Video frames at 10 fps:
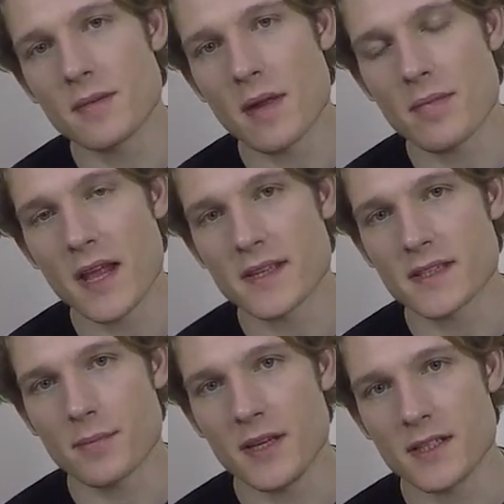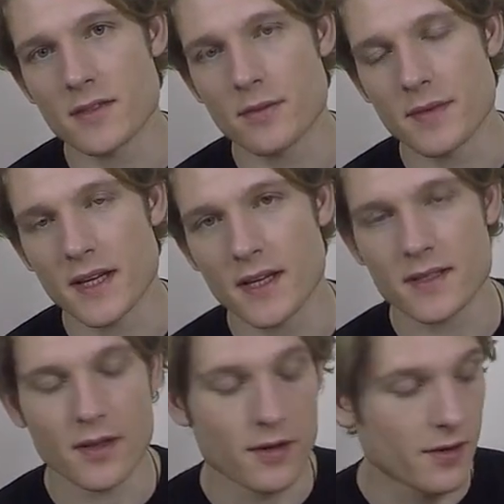in my plastic pieces from the
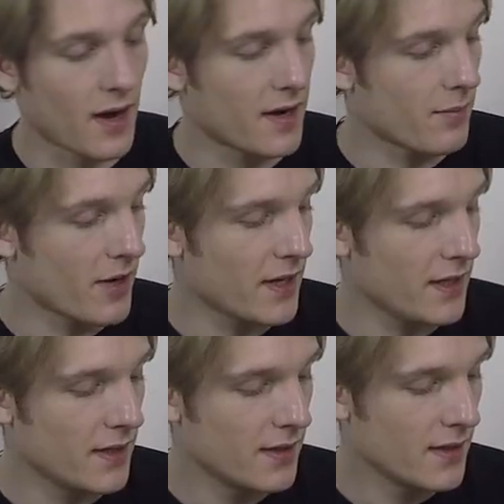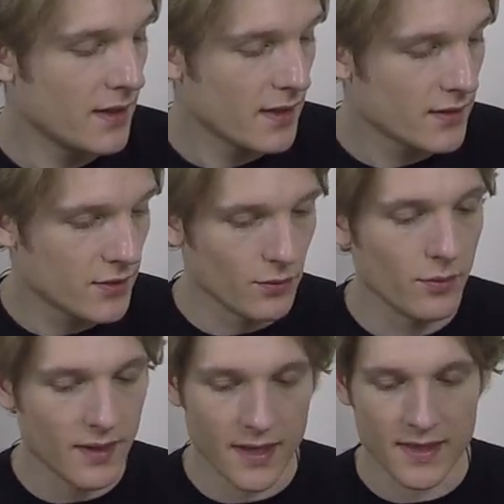Kickstarter and I'm ready
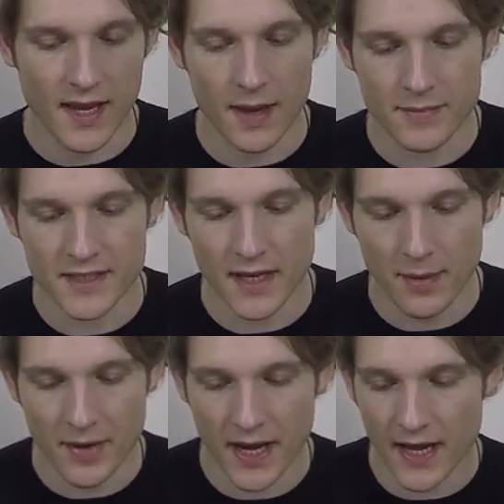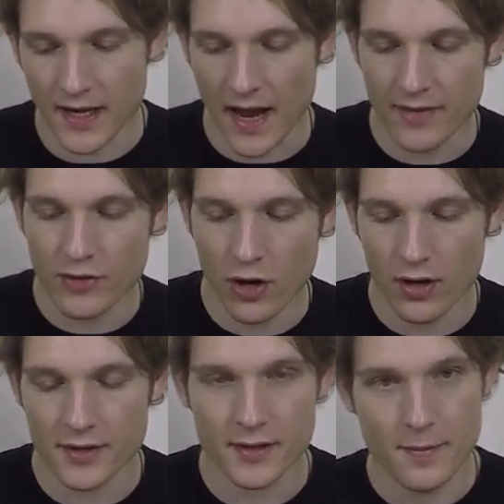to get the game set up again. I've
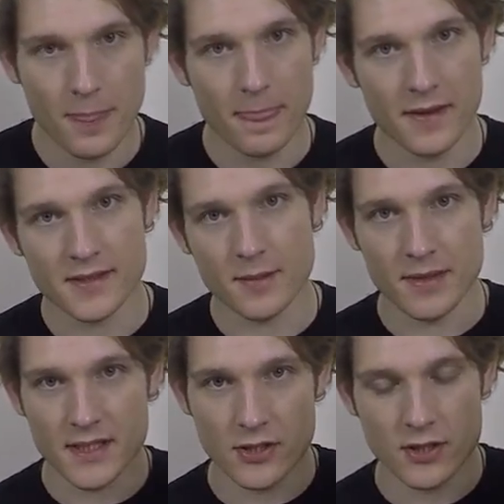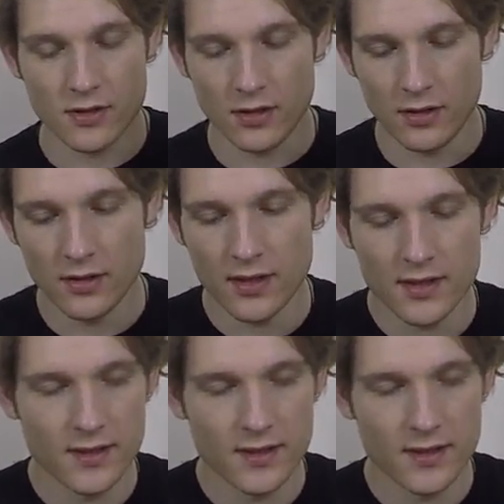got some additional